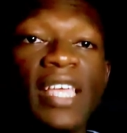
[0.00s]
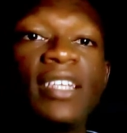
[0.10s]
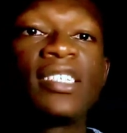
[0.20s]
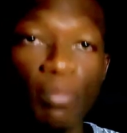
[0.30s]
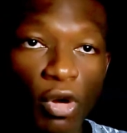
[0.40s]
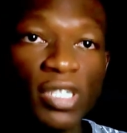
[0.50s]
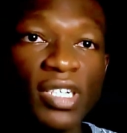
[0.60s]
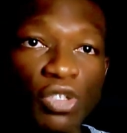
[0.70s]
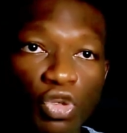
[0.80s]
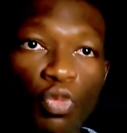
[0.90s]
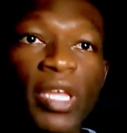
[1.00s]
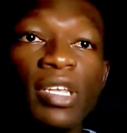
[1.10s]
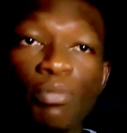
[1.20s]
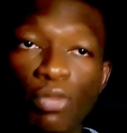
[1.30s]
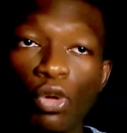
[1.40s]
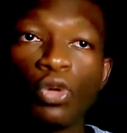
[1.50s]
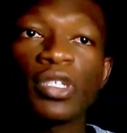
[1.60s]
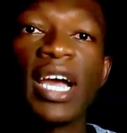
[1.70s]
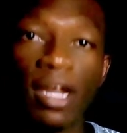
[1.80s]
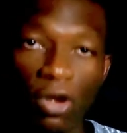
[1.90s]
it is important to weigh the
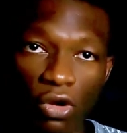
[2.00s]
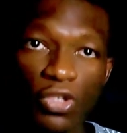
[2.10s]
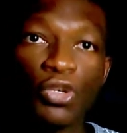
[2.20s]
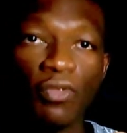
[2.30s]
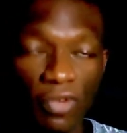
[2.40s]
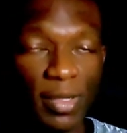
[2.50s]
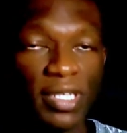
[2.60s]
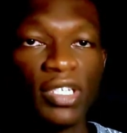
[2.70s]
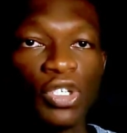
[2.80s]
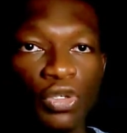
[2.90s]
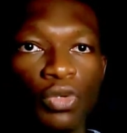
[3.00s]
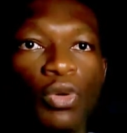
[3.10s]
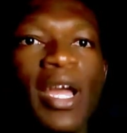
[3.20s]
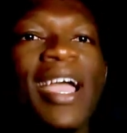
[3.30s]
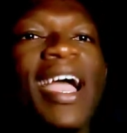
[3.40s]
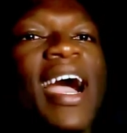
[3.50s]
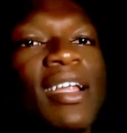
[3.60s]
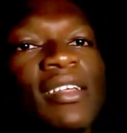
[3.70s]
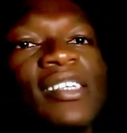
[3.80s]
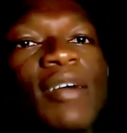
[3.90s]
pros and cons of pharmacy school
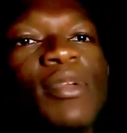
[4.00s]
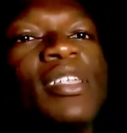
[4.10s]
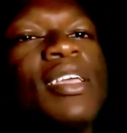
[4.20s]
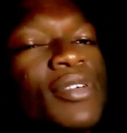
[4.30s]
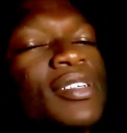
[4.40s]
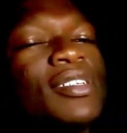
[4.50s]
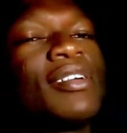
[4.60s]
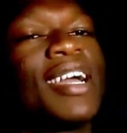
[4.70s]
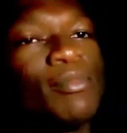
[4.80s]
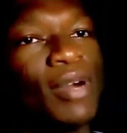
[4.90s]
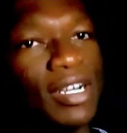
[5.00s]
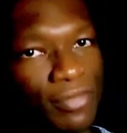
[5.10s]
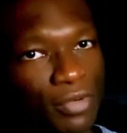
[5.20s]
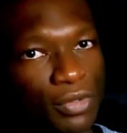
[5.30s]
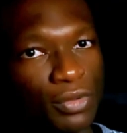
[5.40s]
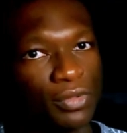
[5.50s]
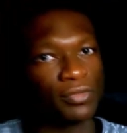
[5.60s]
and determine if it is the right path for you.